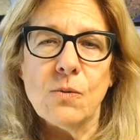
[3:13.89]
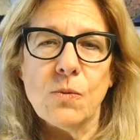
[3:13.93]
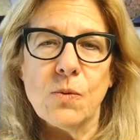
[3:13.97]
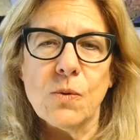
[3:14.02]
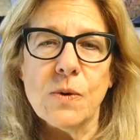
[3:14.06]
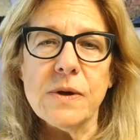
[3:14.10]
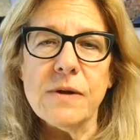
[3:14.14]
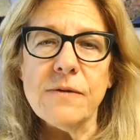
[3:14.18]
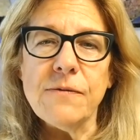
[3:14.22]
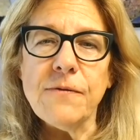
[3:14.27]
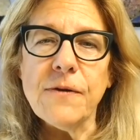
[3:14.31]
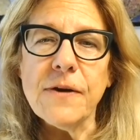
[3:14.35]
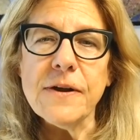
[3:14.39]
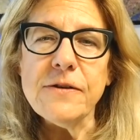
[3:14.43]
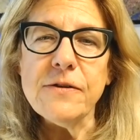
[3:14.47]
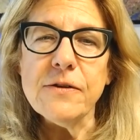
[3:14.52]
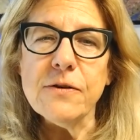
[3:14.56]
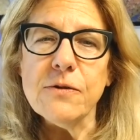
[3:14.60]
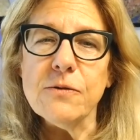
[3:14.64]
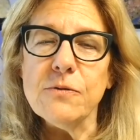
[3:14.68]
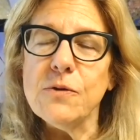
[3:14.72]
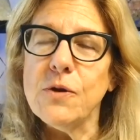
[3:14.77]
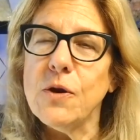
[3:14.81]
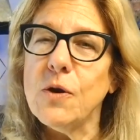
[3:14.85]
what if I
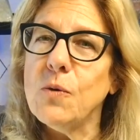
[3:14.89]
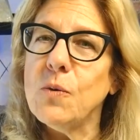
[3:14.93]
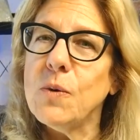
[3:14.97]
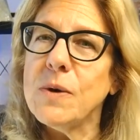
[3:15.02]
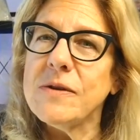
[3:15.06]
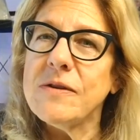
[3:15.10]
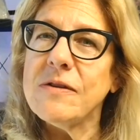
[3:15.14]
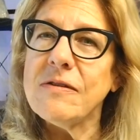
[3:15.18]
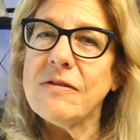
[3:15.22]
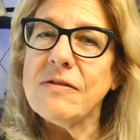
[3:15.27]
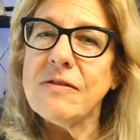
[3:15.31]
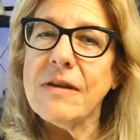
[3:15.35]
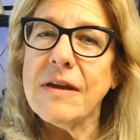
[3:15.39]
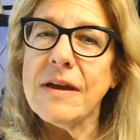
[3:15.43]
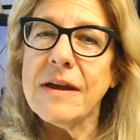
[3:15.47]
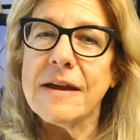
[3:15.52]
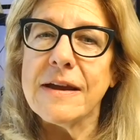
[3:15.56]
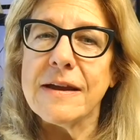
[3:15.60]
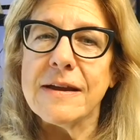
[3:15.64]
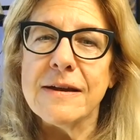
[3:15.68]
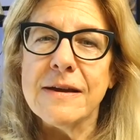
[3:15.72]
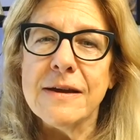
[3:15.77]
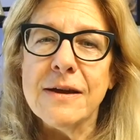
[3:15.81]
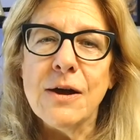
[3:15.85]
don't know what to
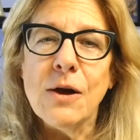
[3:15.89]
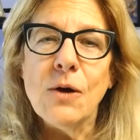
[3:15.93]
say?